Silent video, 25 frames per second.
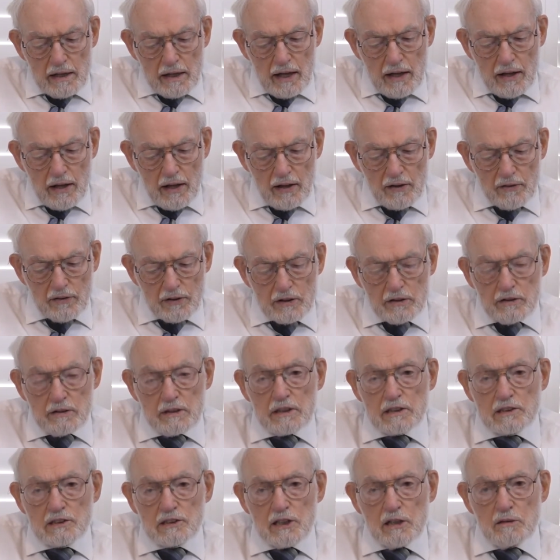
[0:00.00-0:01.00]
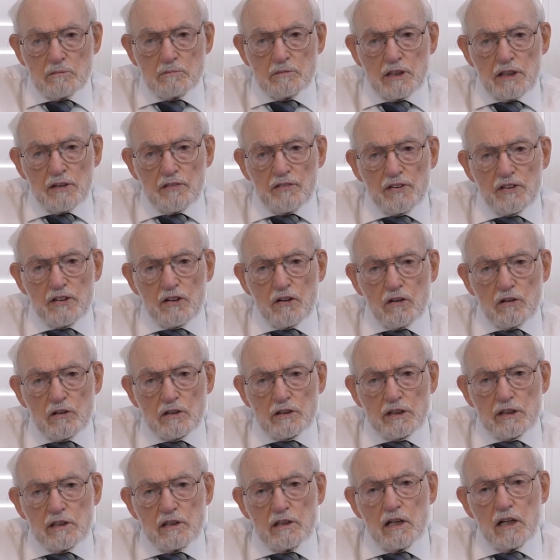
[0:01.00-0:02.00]
Now, there is some
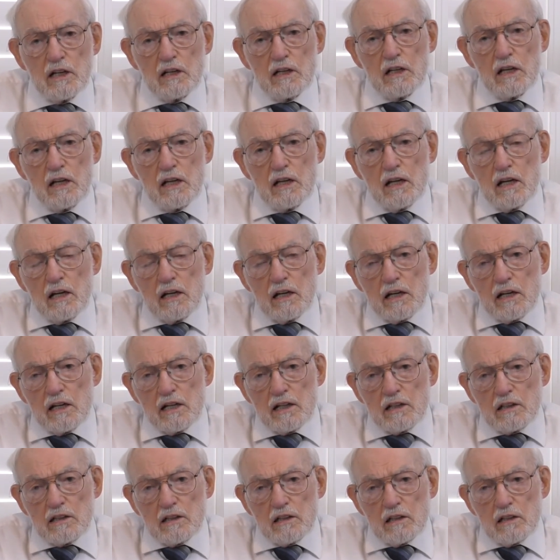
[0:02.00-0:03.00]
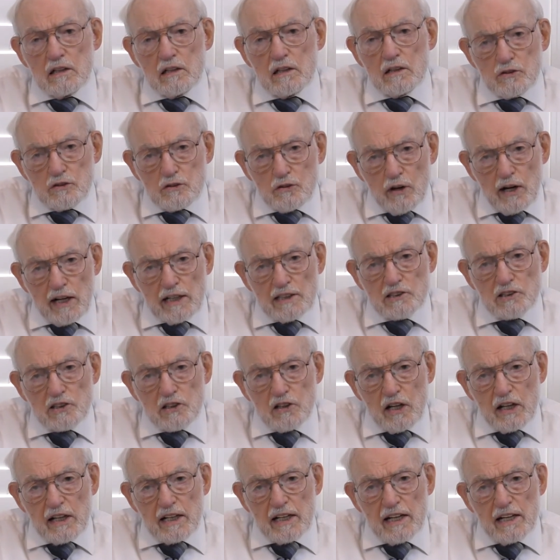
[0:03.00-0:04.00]
difficulty in
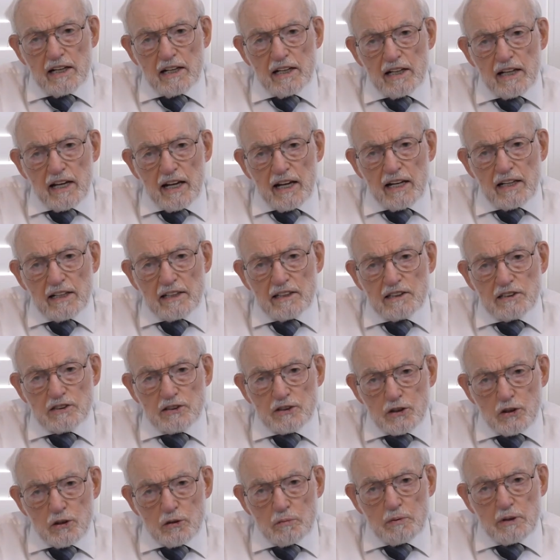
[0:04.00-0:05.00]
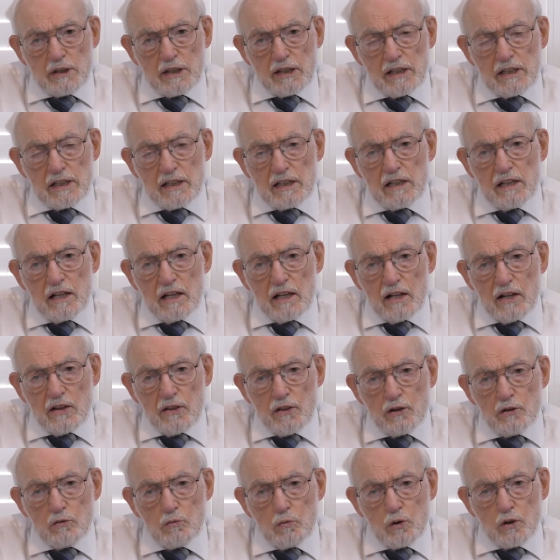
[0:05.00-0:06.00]
translating and interpreting
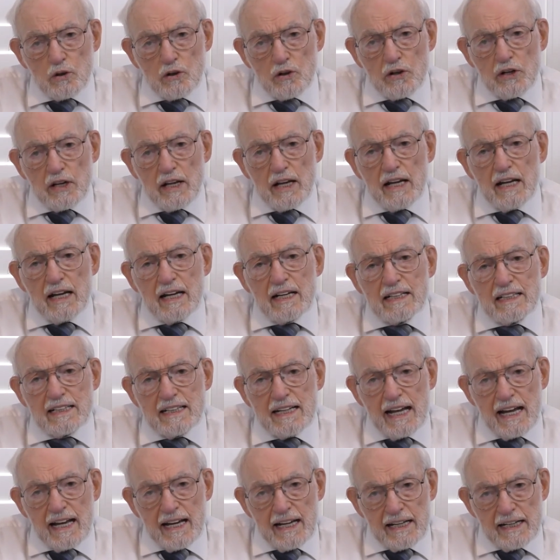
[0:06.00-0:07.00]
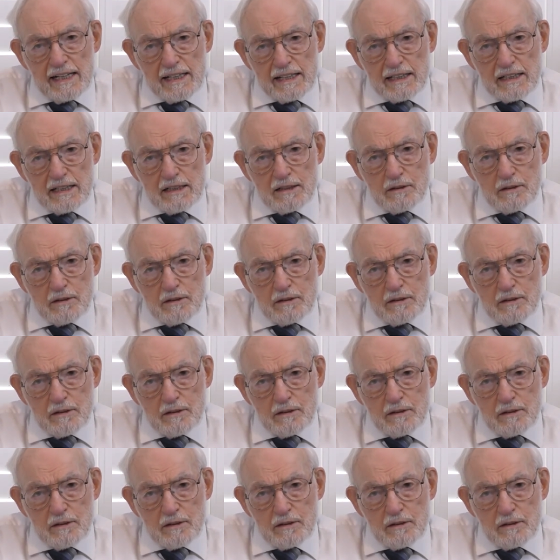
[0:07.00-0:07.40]
the word day.